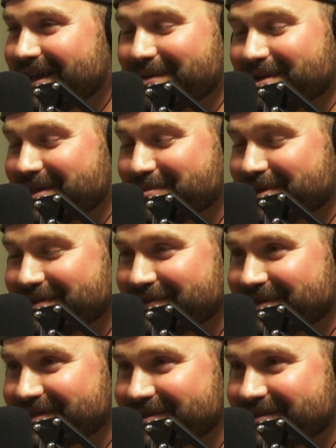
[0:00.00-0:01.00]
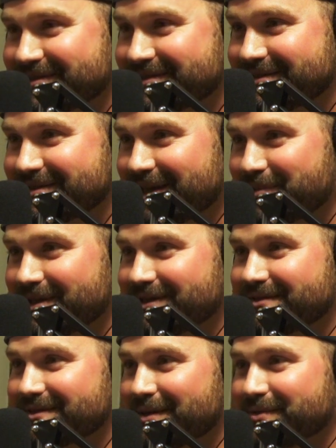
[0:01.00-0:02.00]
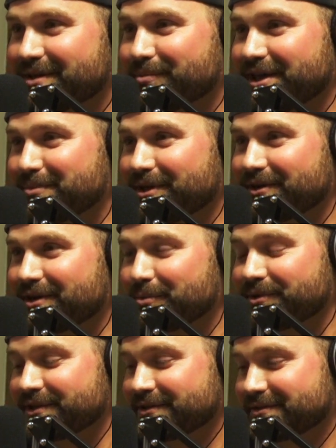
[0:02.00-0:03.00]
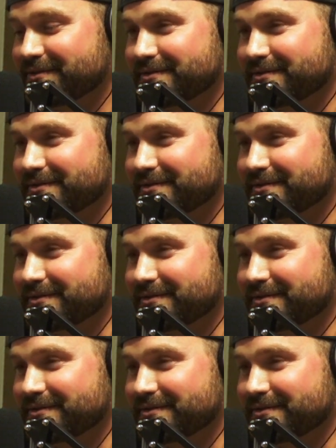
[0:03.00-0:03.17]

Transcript: Yeah, I'm not getting paid for this. I'm getting paid by your company.